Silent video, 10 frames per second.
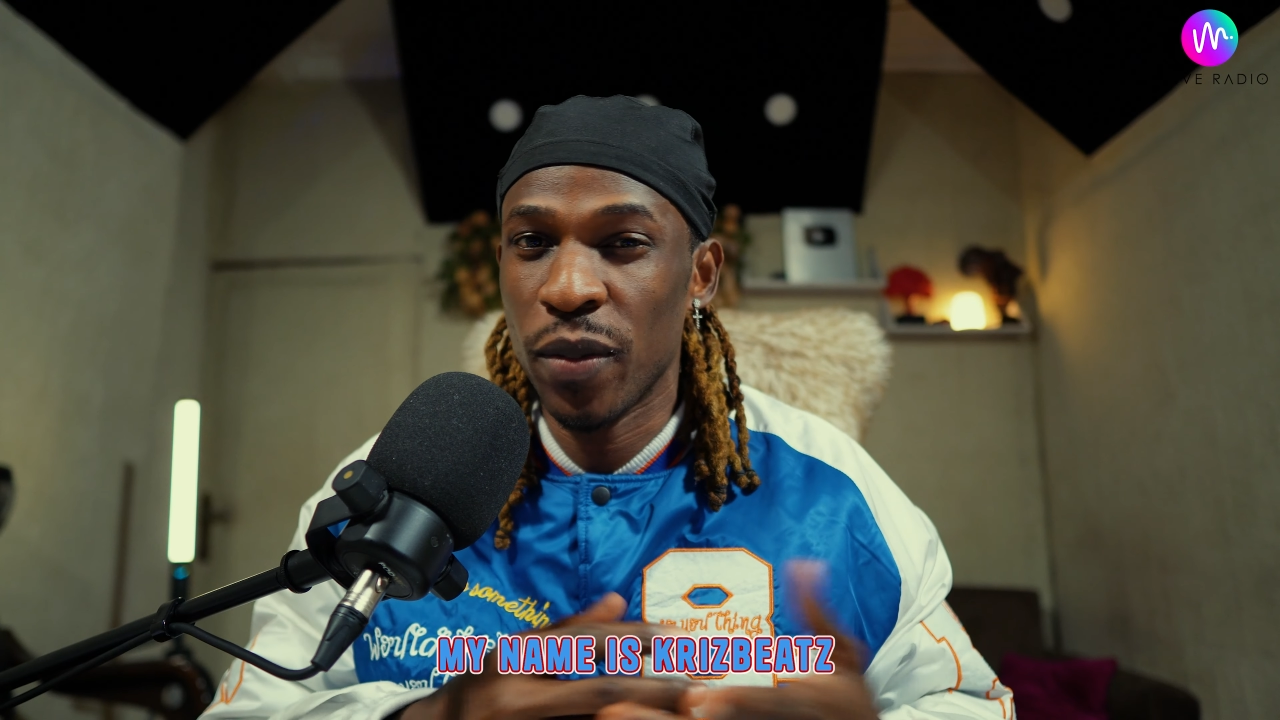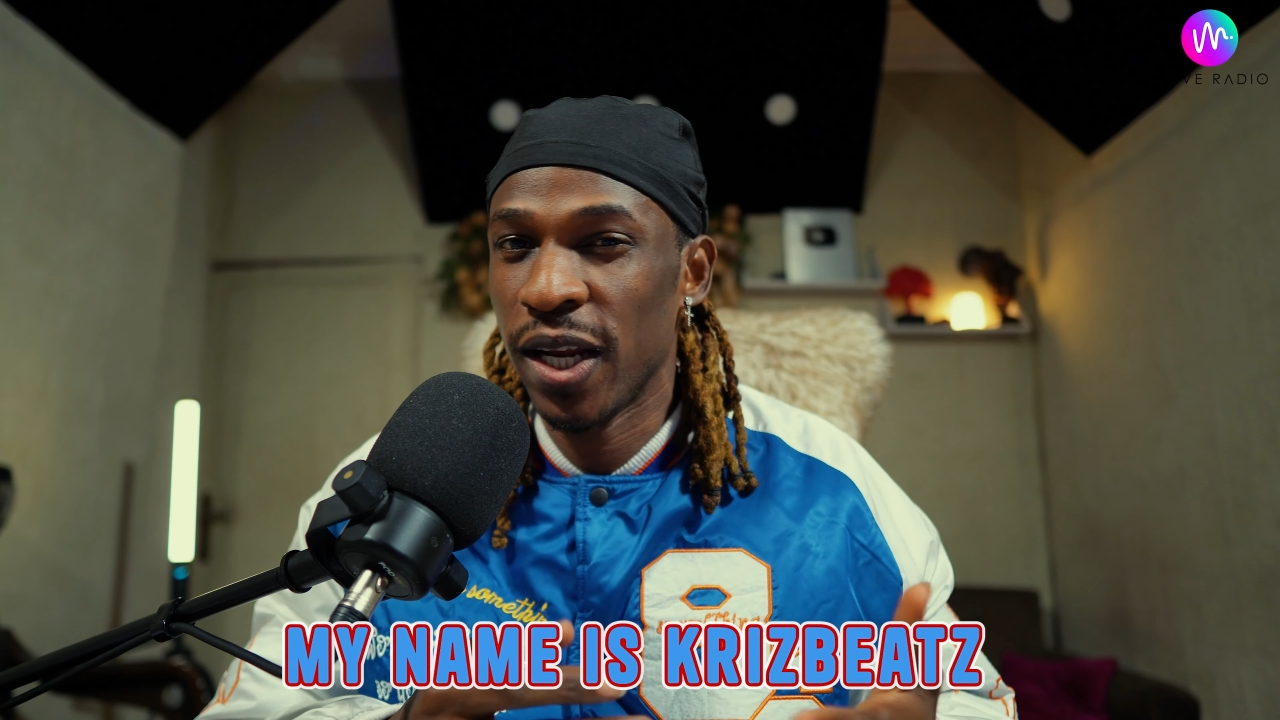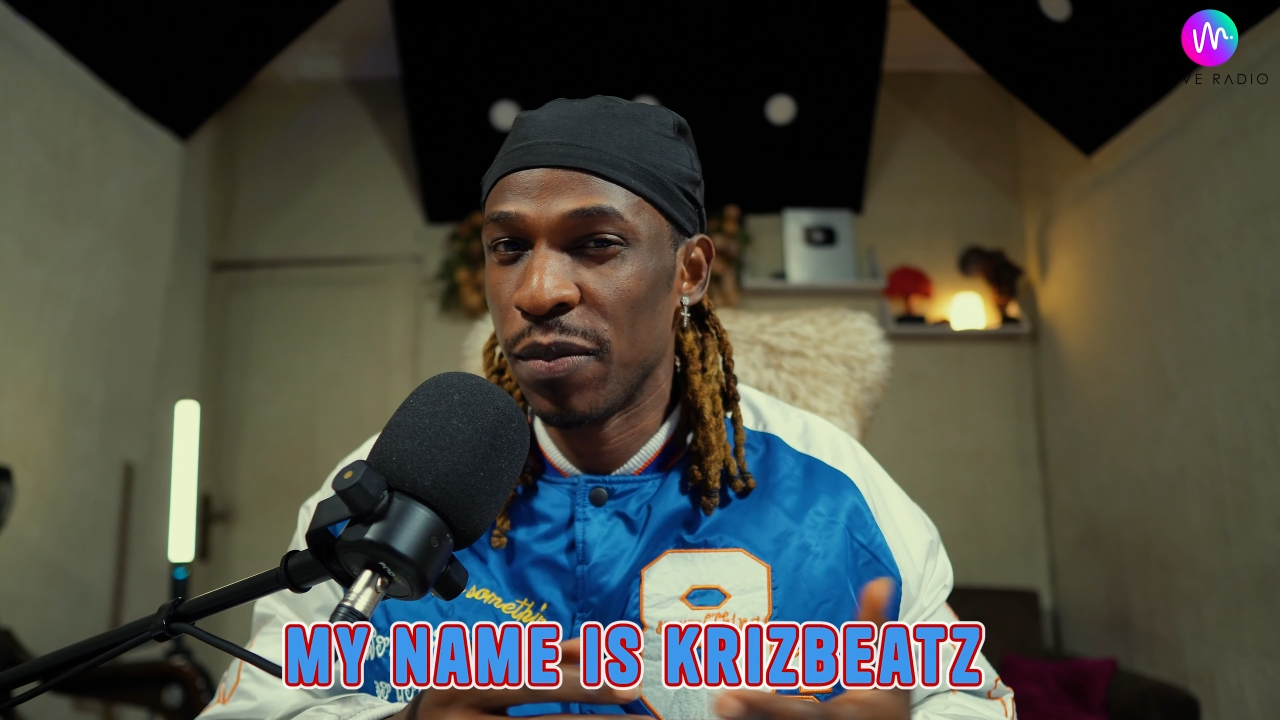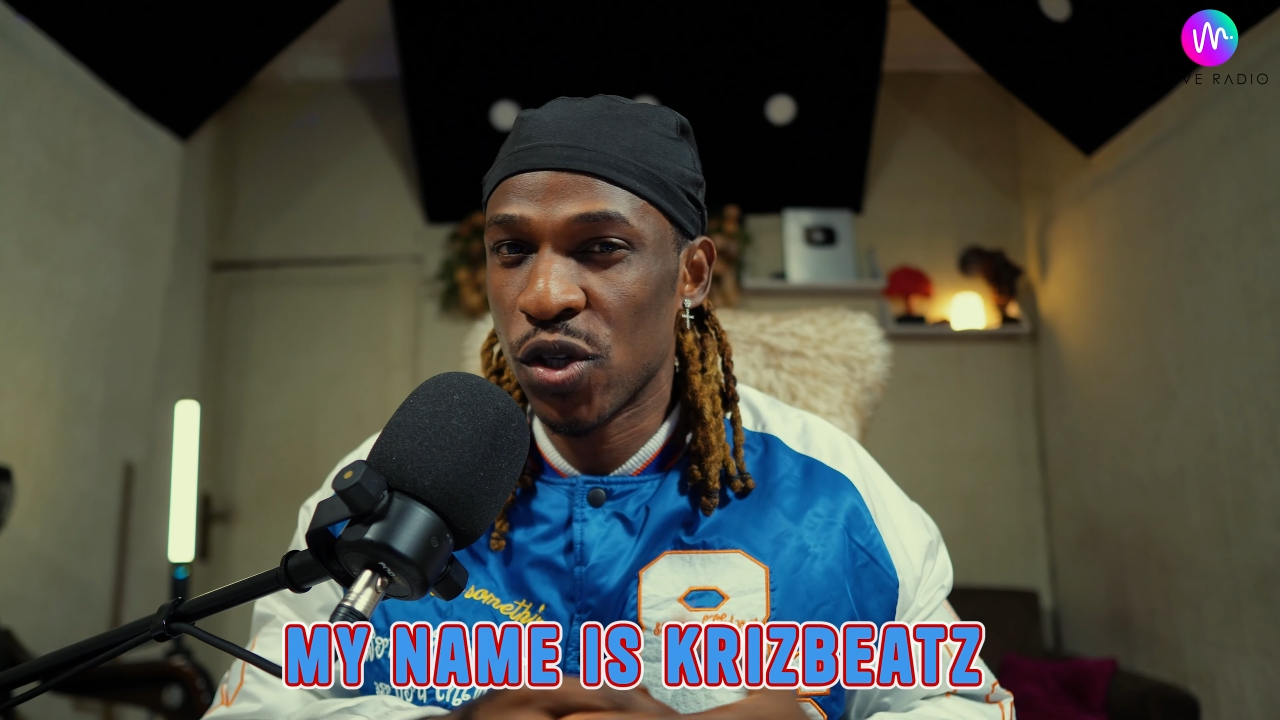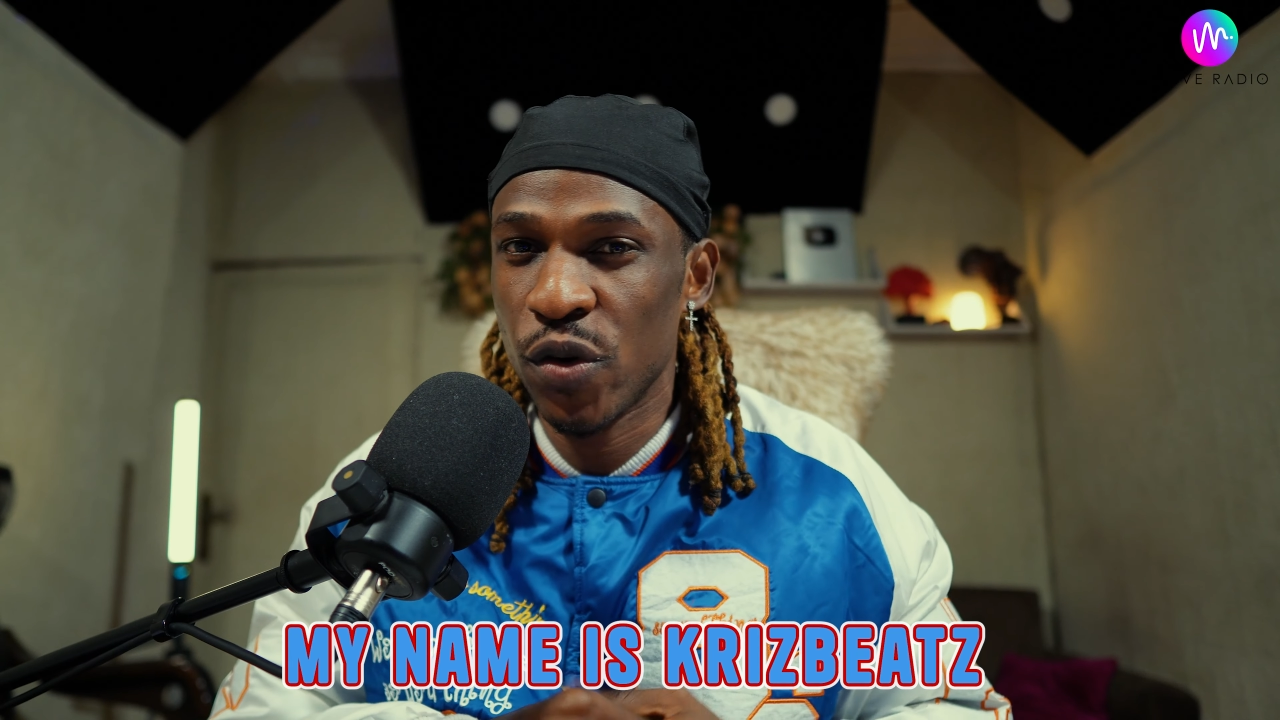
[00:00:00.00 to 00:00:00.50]
My
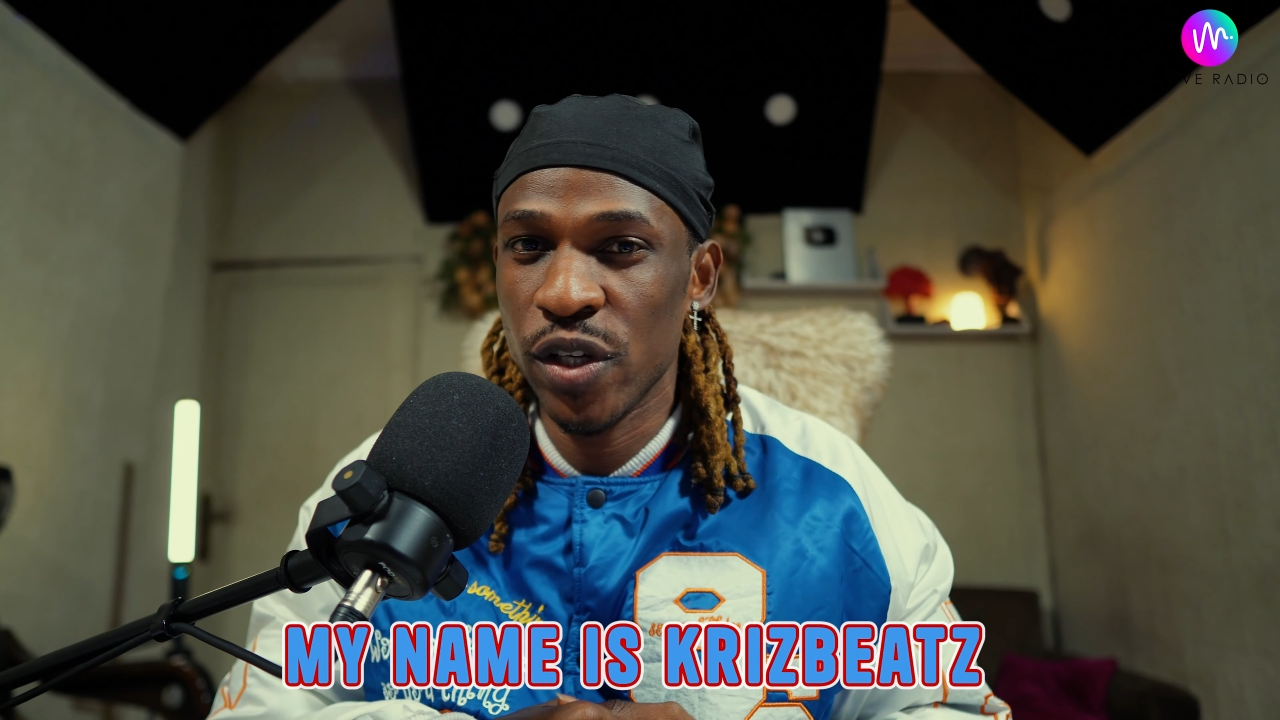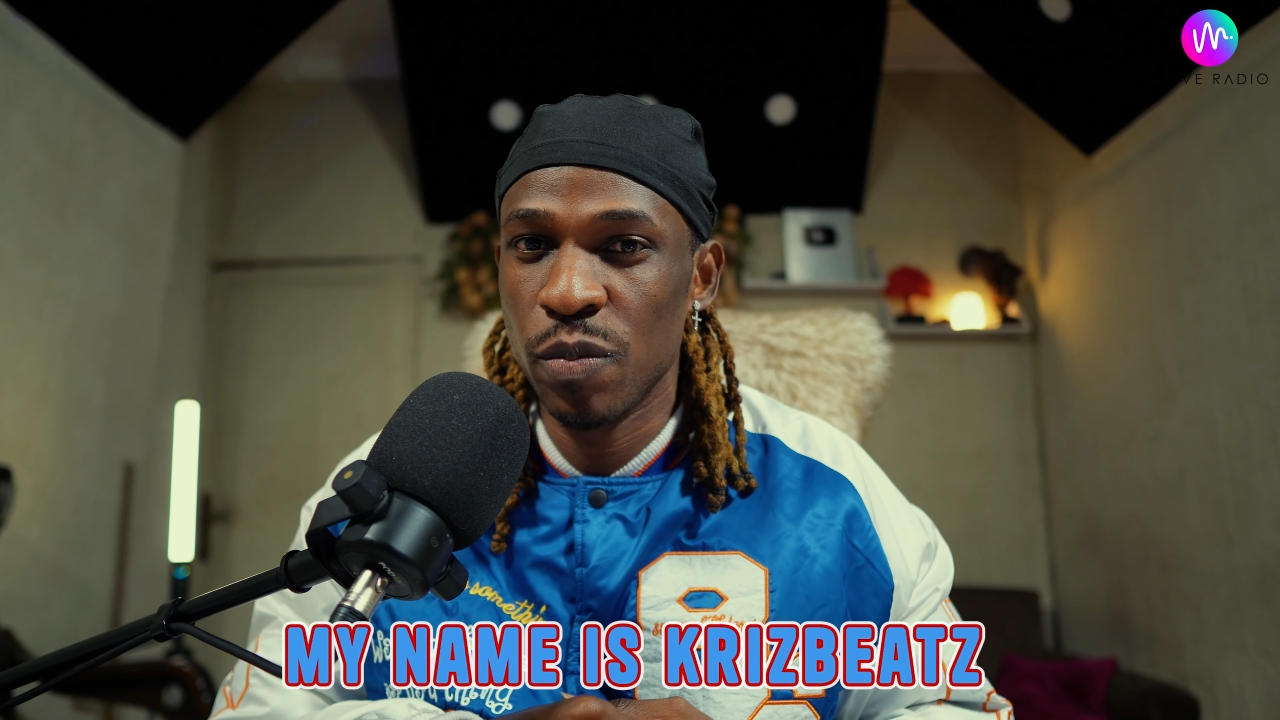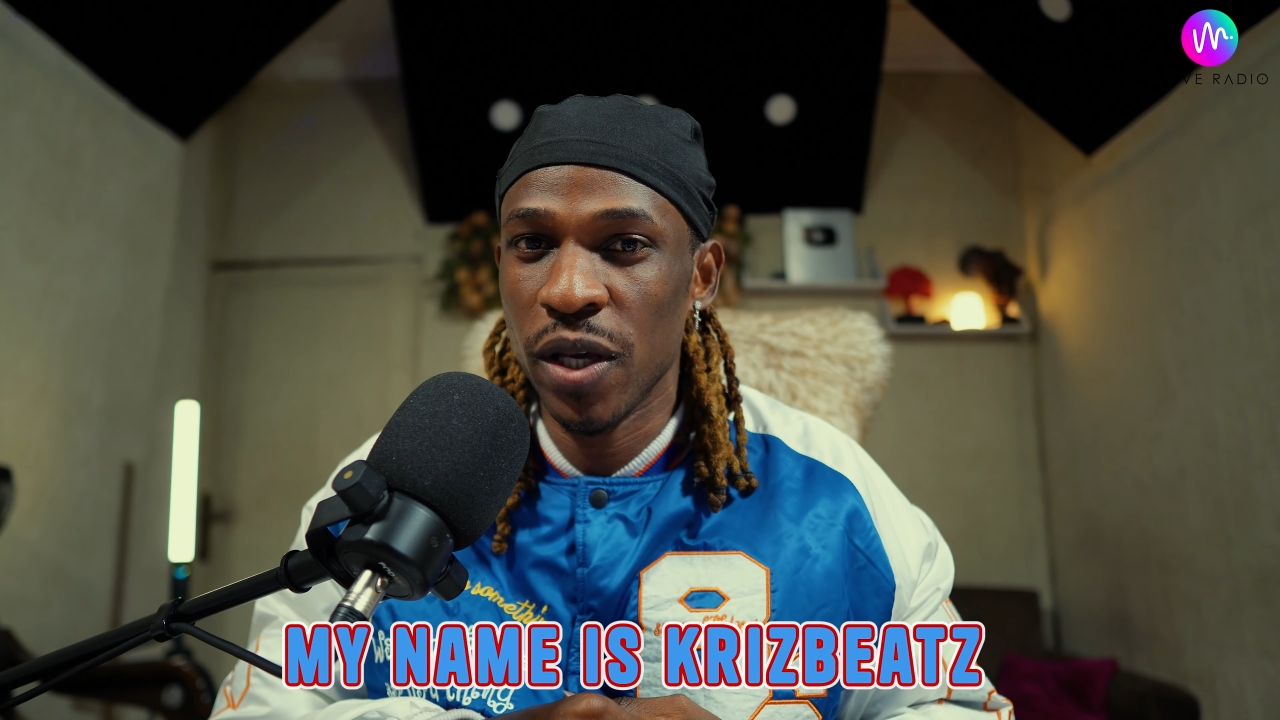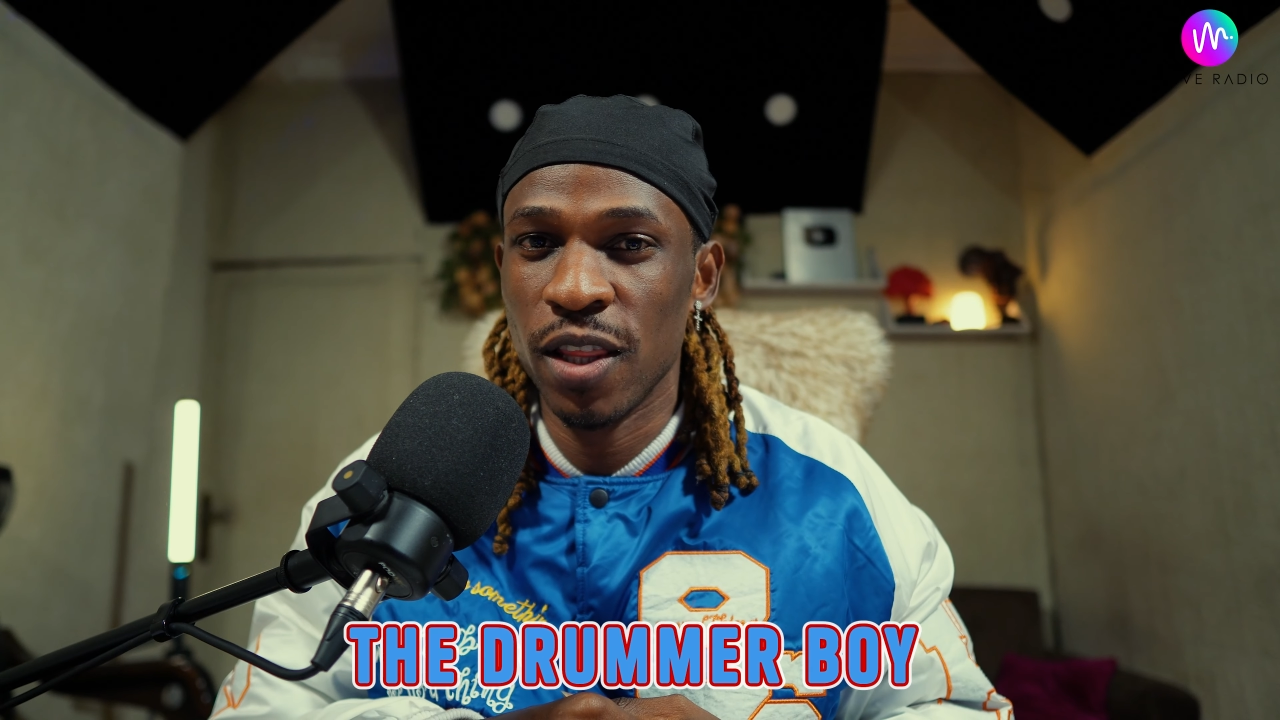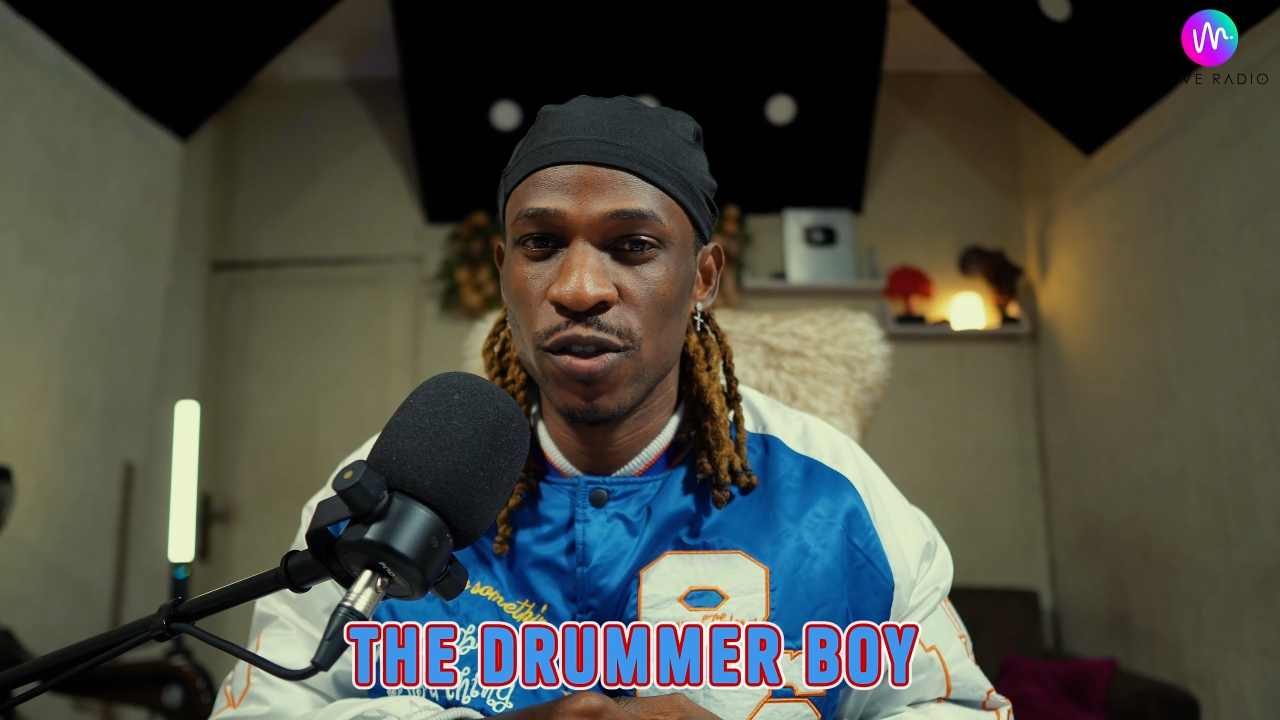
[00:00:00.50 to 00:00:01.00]
name is Krizbeatz,